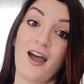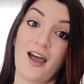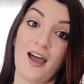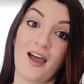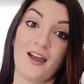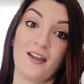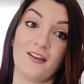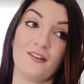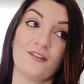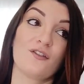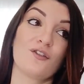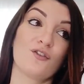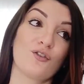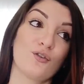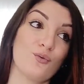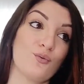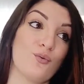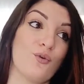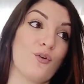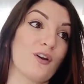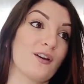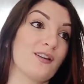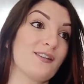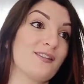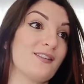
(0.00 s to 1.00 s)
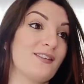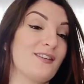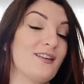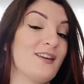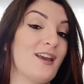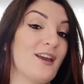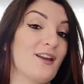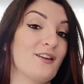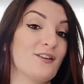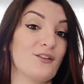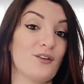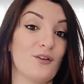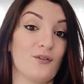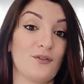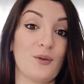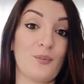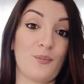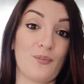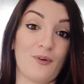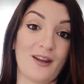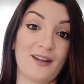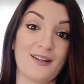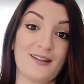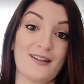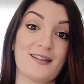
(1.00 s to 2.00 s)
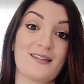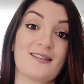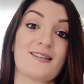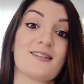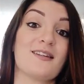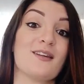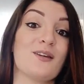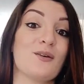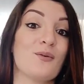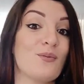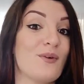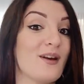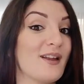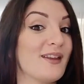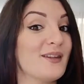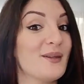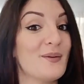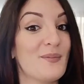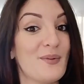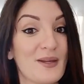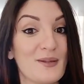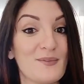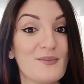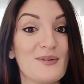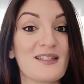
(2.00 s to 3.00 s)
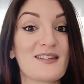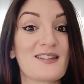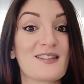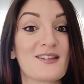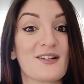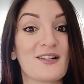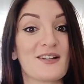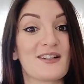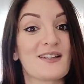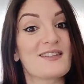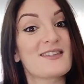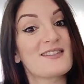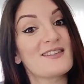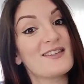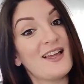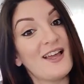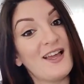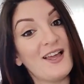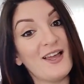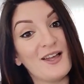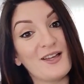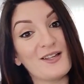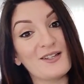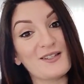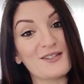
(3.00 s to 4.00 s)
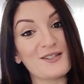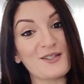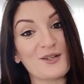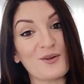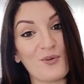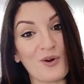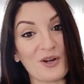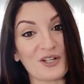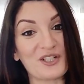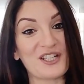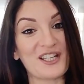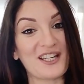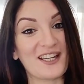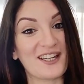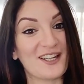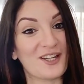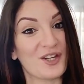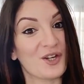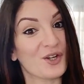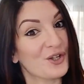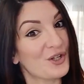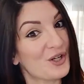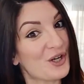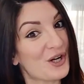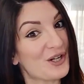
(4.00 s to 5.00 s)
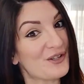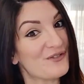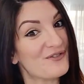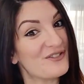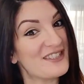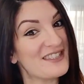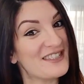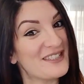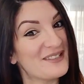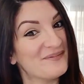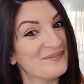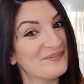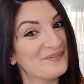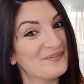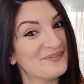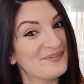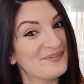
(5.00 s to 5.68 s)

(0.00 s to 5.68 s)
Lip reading: and towards the end of the pregnancy when the baby starts squashing your nerves.